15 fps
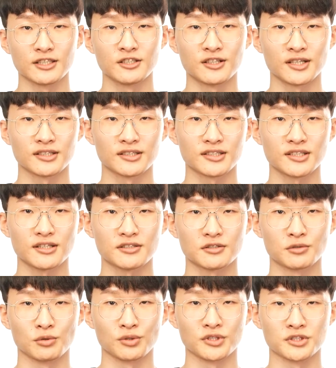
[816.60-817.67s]
UVP
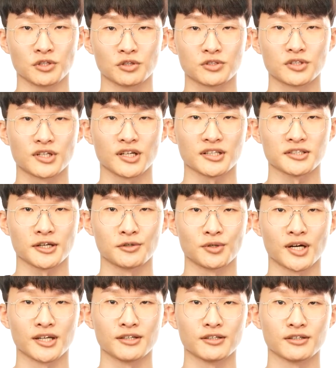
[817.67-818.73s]
implements
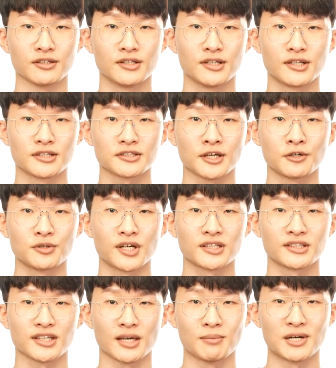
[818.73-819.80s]
tsdoc and it can be used
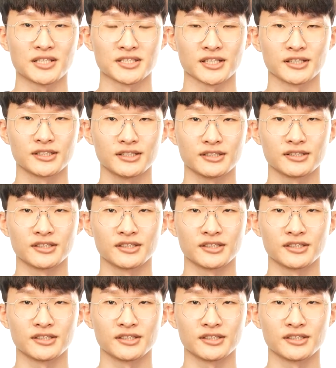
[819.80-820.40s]
in this way,